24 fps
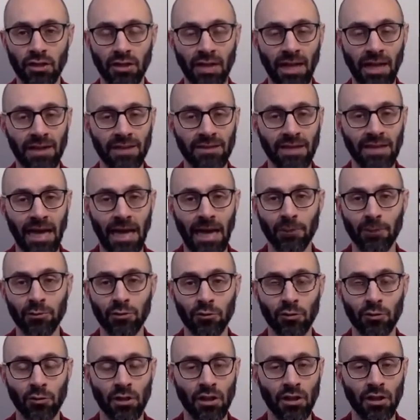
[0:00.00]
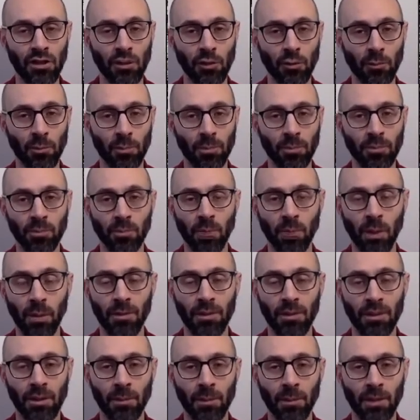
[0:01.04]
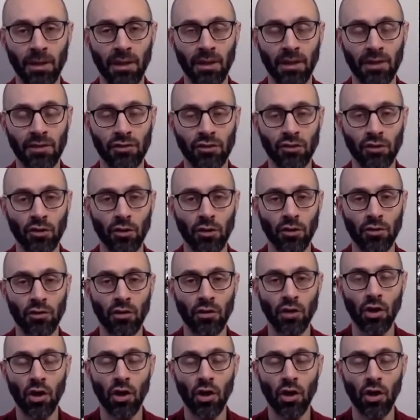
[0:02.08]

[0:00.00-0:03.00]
That's absolutely clear. Public opinion has turned